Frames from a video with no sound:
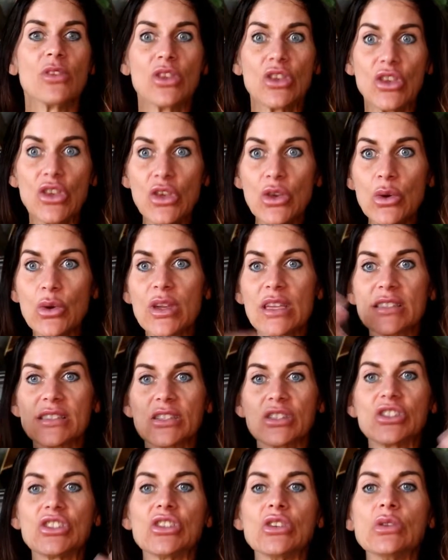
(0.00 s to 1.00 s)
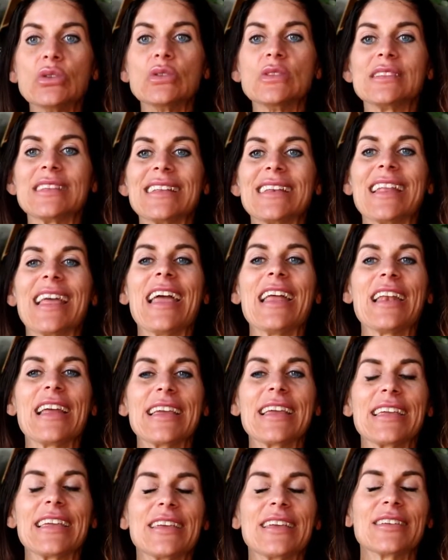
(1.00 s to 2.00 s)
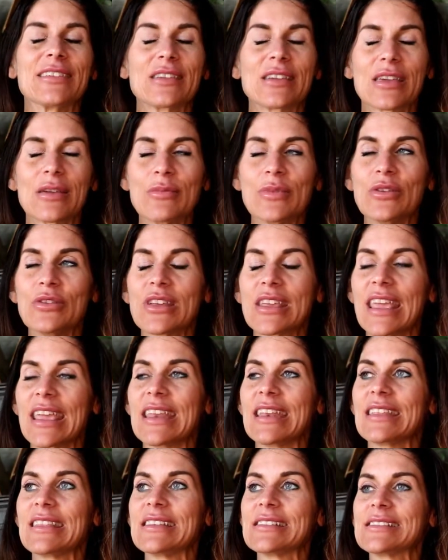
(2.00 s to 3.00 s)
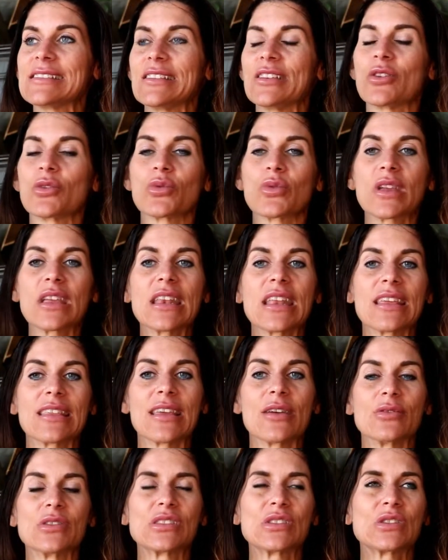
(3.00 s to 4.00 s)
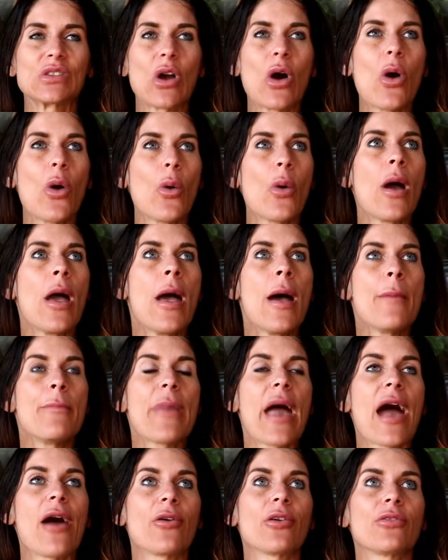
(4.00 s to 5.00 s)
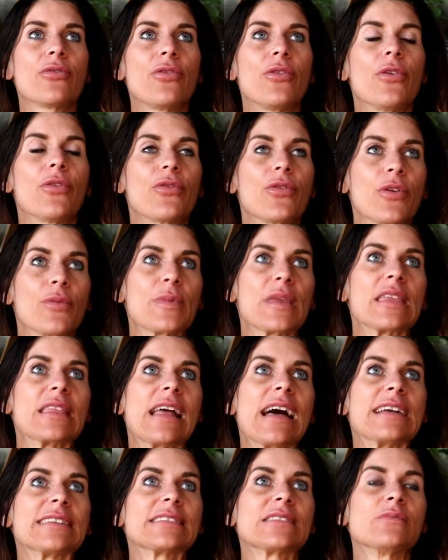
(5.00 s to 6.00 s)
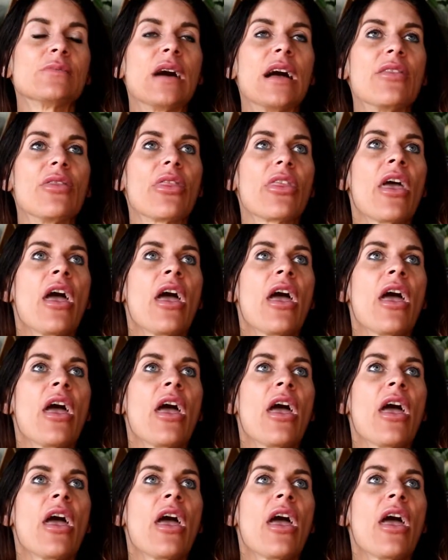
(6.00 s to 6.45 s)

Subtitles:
You get to choose. And I communicated this in a reading that was so powerful for me last month.